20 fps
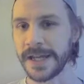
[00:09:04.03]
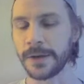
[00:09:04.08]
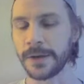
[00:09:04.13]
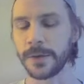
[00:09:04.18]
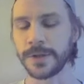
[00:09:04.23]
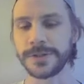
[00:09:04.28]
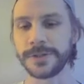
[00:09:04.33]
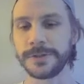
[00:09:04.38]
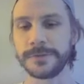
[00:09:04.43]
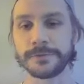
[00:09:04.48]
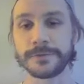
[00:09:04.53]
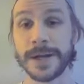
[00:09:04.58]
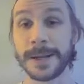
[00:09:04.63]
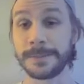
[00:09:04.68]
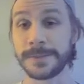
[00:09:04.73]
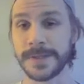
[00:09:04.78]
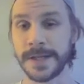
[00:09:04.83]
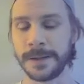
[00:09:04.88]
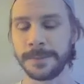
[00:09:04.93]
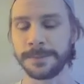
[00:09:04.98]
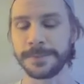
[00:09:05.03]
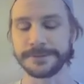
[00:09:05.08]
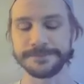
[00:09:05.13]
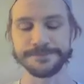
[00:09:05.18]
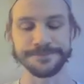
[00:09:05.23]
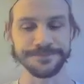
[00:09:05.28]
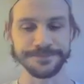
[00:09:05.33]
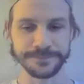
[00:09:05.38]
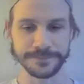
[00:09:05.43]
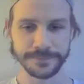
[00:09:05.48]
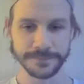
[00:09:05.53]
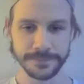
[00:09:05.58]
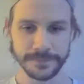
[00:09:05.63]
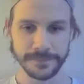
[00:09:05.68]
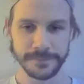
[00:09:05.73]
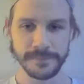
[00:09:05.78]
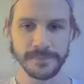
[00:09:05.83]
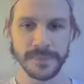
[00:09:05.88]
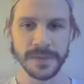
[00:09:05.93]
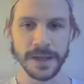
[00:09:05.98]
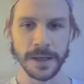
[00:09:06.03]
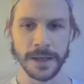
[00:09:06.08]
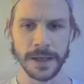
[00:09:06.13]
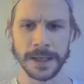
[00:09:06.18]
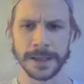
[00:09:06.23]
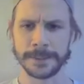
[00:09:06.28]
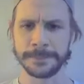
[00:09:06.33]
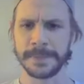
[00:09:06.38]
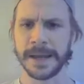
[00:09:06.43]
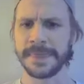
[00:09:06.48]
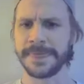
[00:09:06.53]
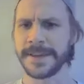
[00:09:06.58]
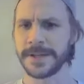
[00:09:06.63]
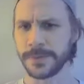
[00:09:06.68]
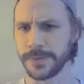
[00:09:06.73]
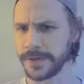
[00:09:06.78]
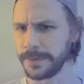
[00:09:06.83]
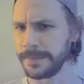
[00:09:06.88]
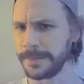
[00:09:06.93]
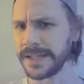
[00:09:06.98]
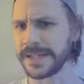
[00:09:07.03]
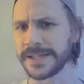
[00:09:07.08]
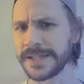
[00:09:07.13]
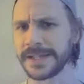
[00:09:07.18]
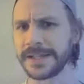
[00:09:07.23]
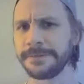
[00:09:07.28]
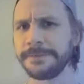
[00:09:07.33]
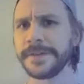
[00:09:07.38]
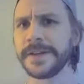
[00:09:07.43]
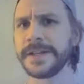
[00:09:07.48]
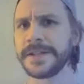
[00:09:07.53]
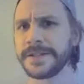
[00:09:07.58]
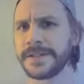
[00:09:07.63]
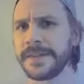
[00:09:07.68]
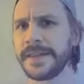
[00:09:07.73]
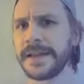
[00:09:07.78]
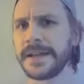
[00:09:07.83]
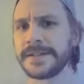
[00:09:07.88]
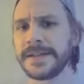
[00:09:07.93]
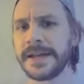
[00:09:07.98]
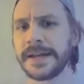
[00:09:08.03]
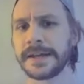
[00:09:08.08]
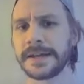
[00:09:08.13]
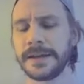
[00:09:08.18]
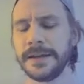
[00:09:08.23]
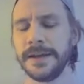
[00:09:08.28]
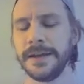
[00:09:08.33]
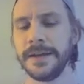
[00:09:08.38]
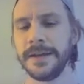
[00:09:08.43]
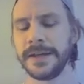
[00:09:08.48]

once you've ramped up. And this would immediately fit into that deck.